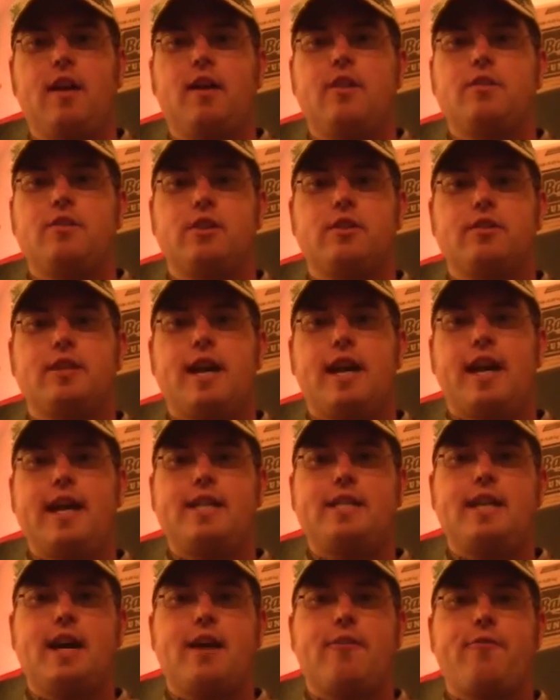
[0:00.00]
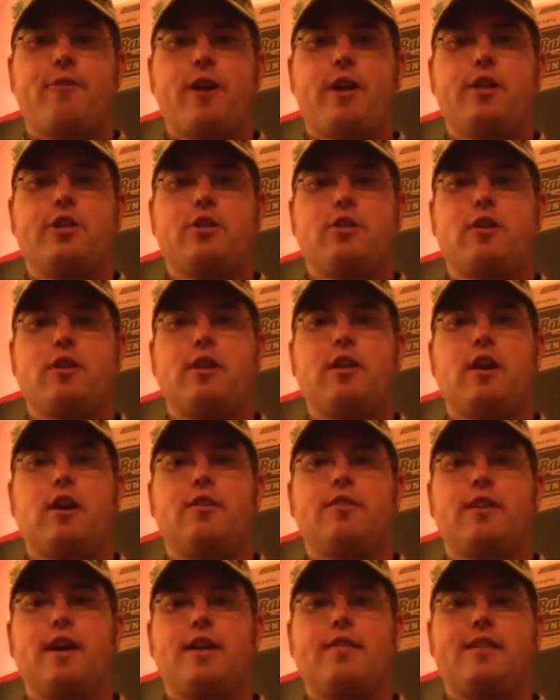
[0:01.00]
so it's got ATI furniture, and it
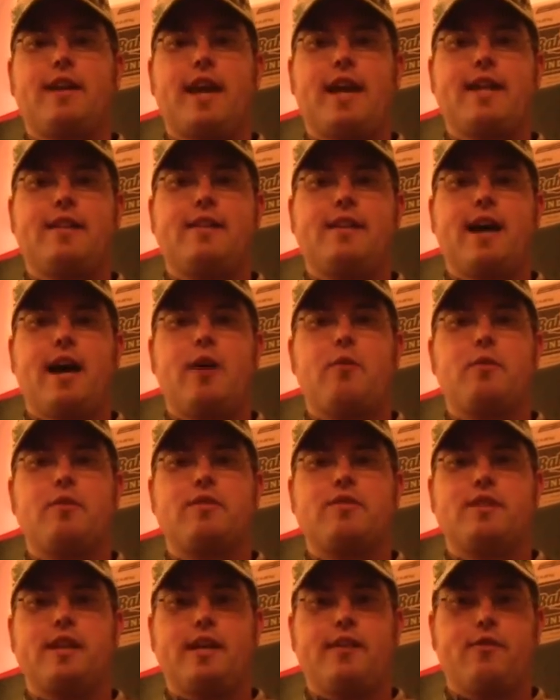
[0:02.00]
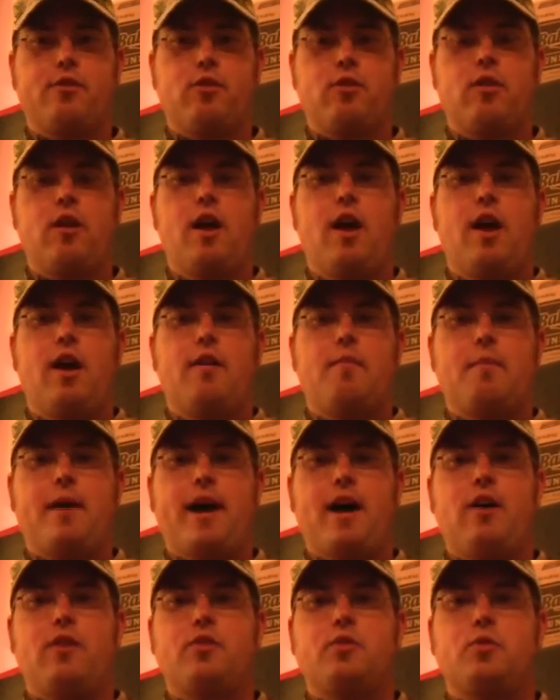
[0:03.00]
also has the ATI receiver
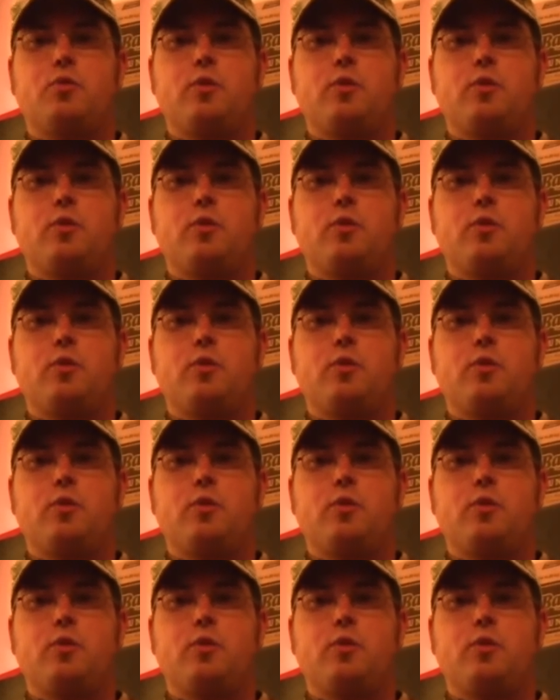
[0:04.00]
mount,